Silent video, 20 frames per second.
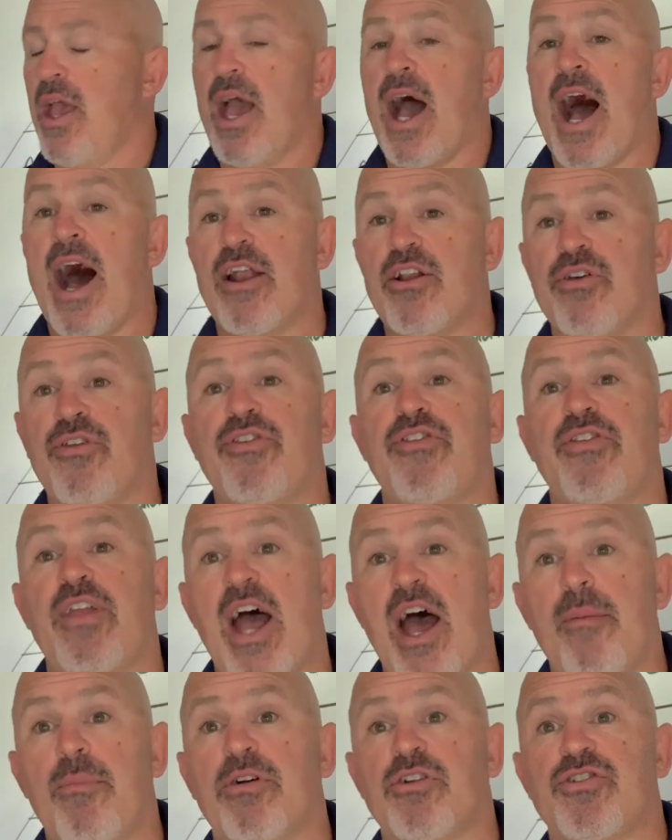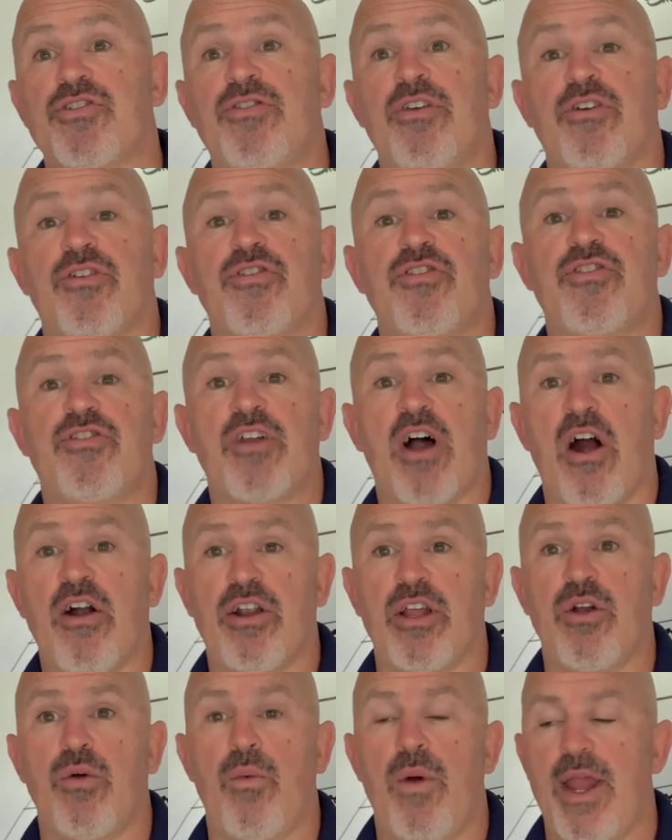how to establish their
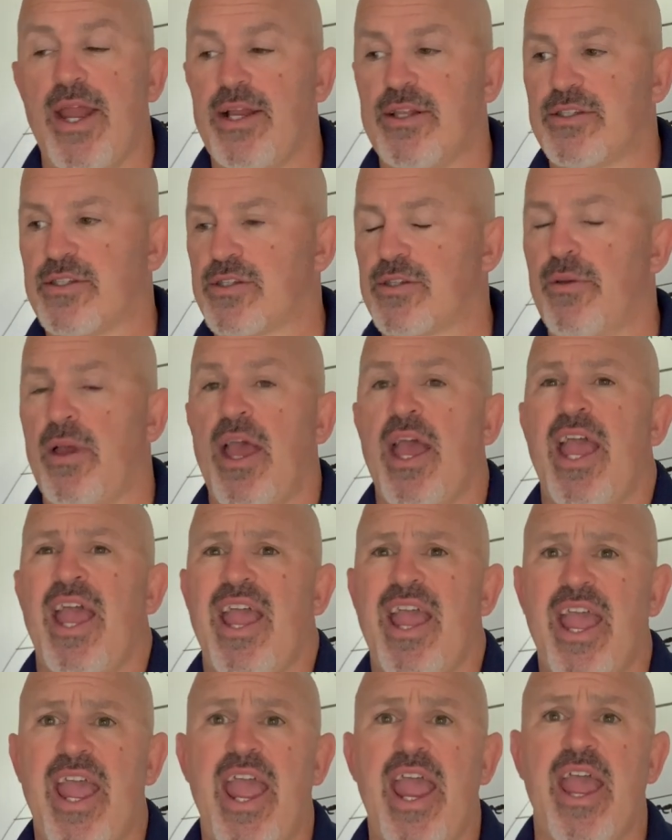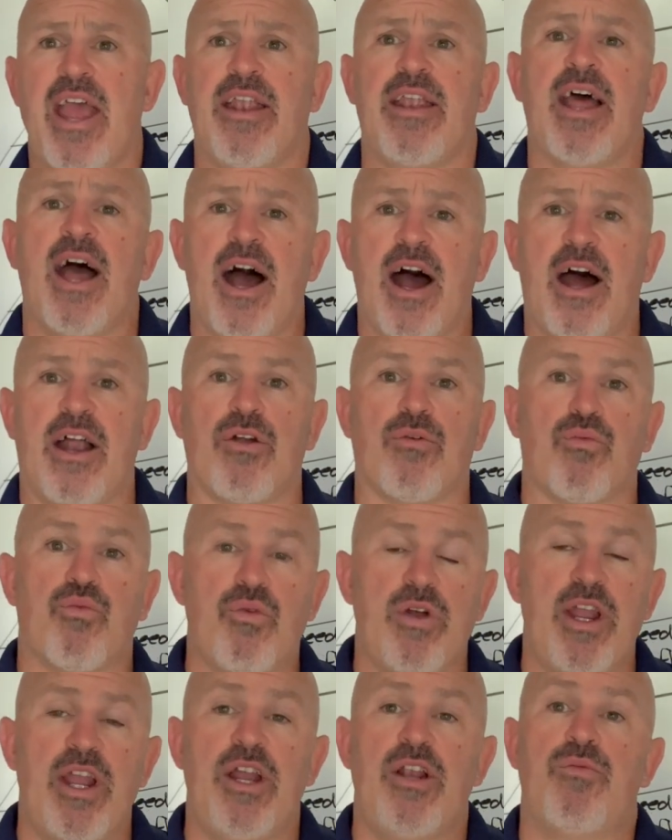starting weights, and how to
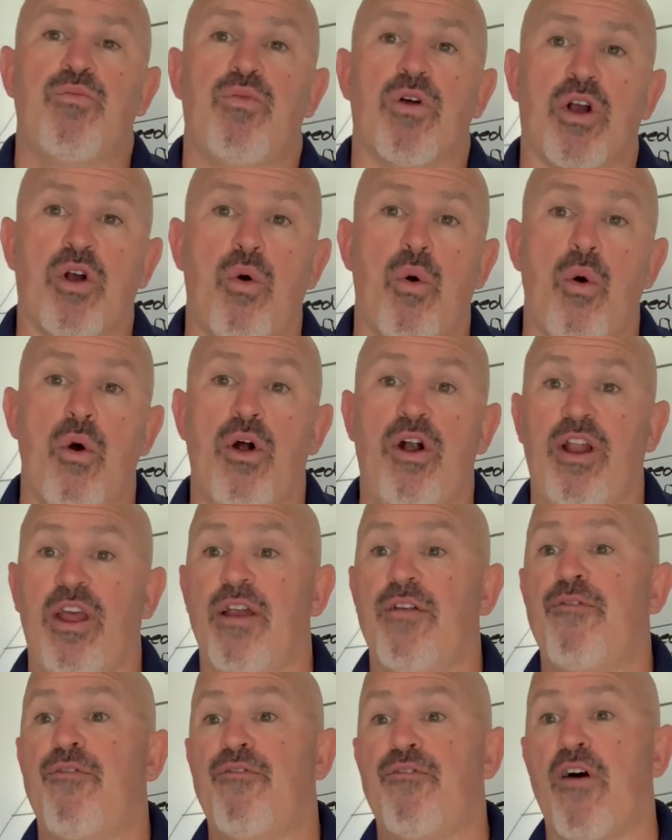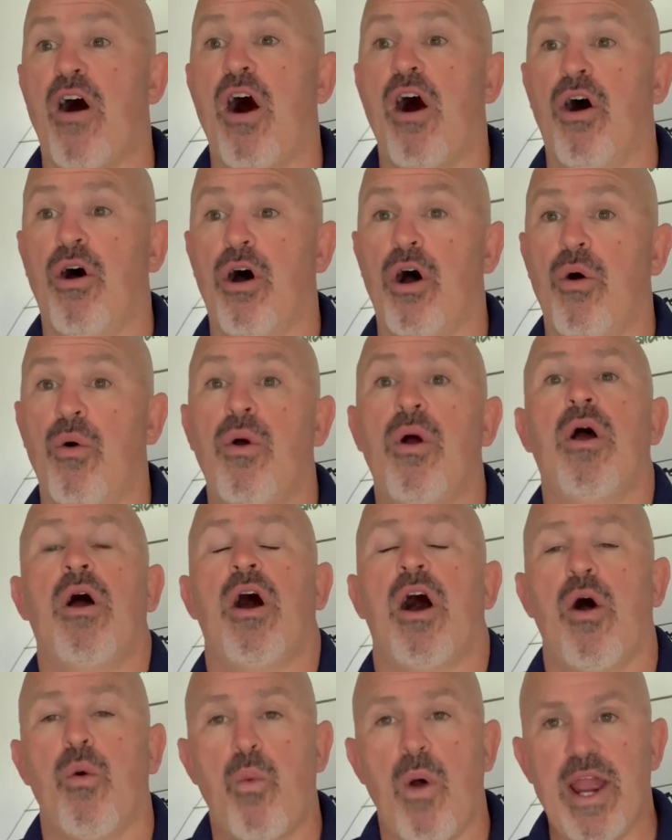read, record, and follow
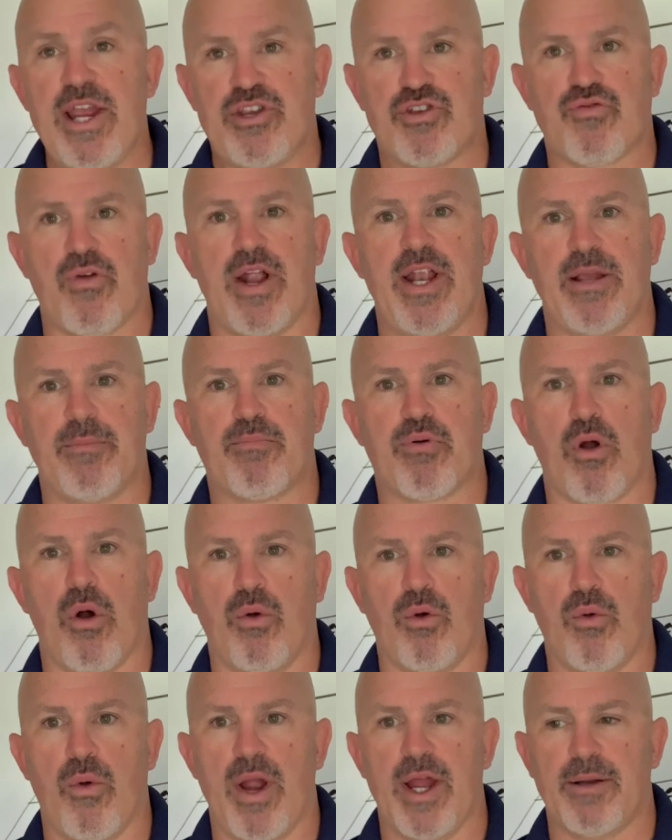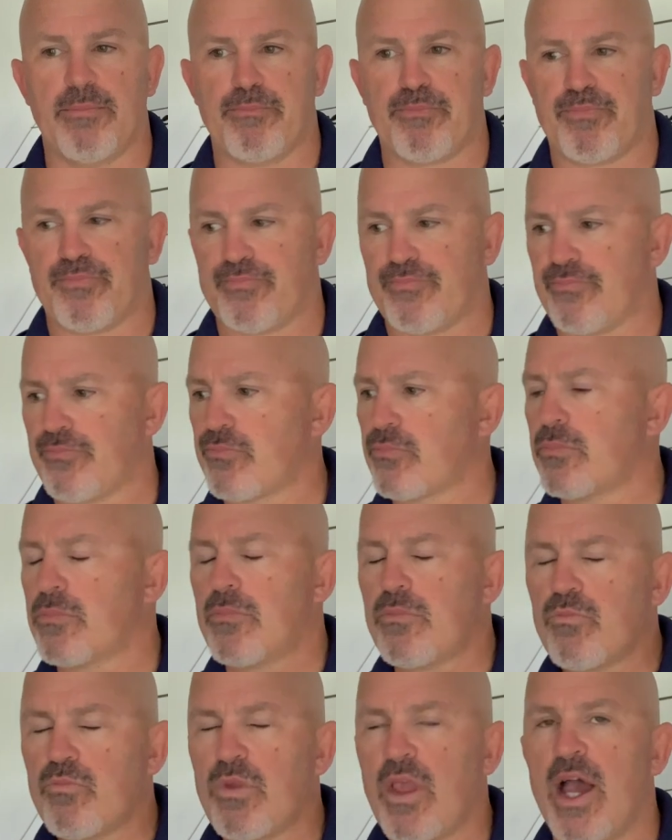a weight training program.
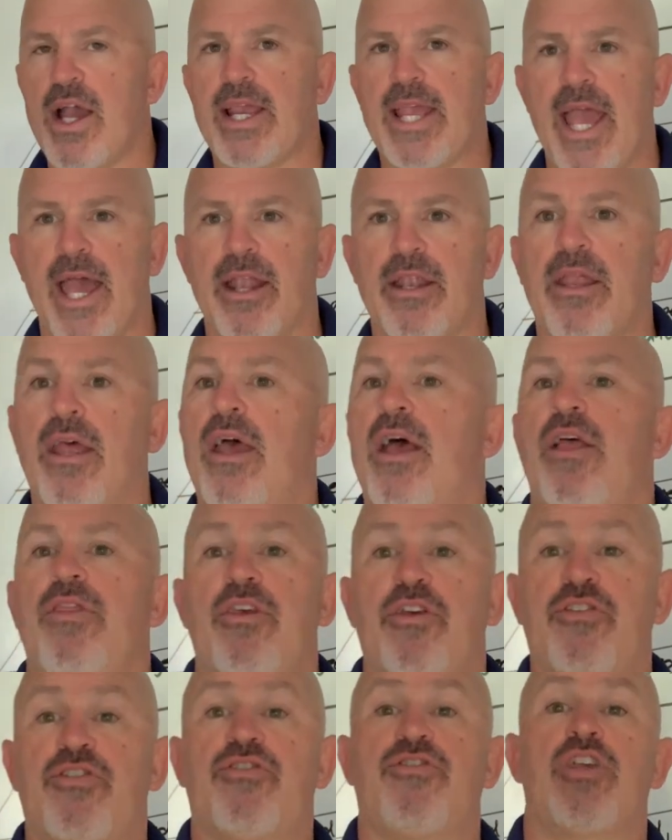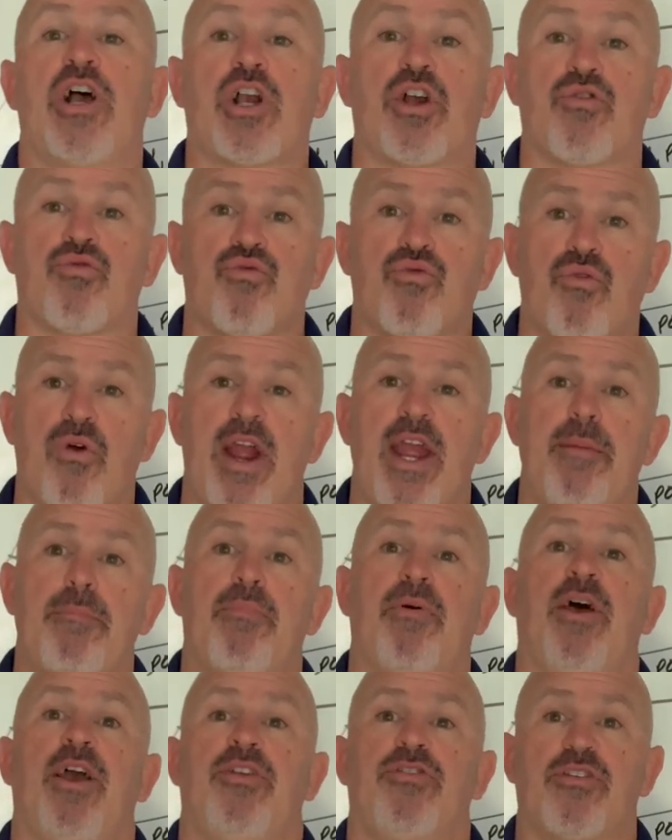Again, this is a great
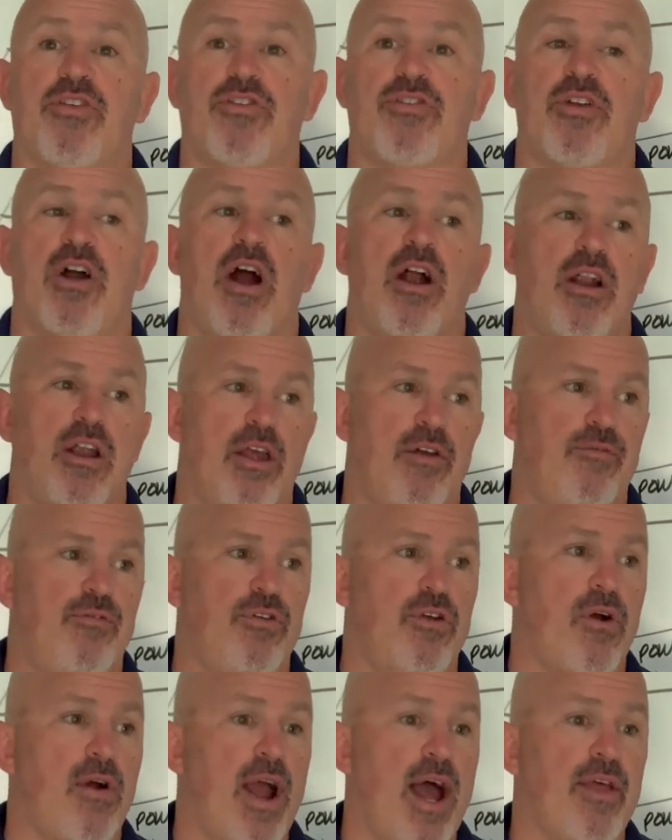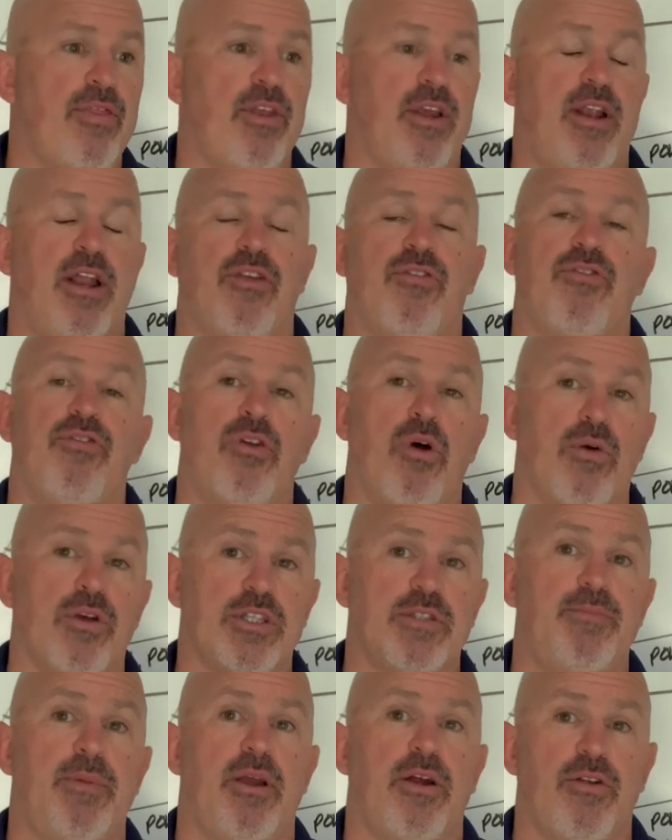place to start if your athlete has no
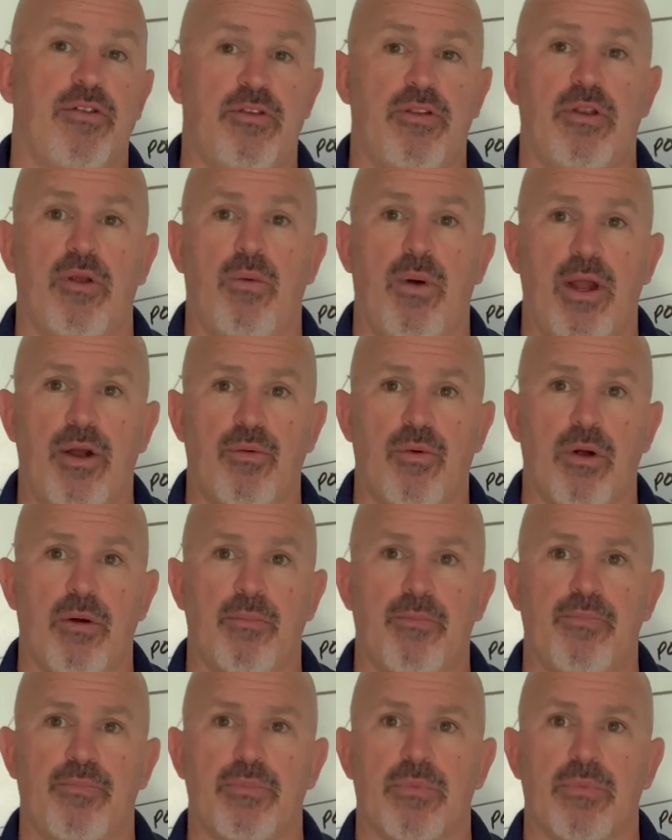experience in the weight room.